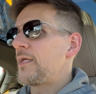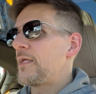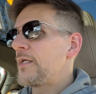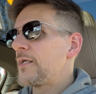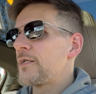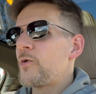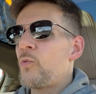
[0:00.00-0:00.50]

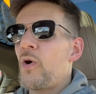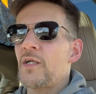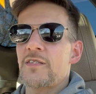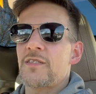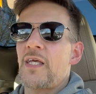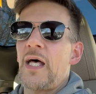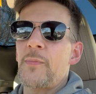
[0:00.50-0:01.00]
You're going to want to
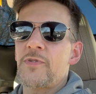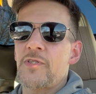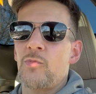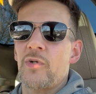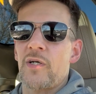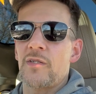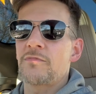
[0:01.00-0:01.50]
stop
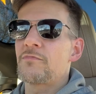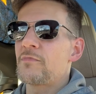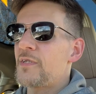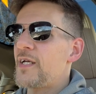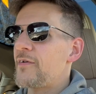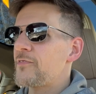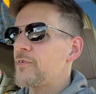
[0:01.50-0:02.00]
somewhere.
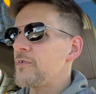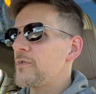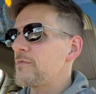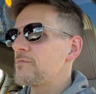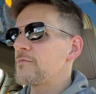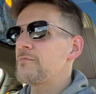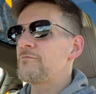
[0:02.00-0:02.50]
After,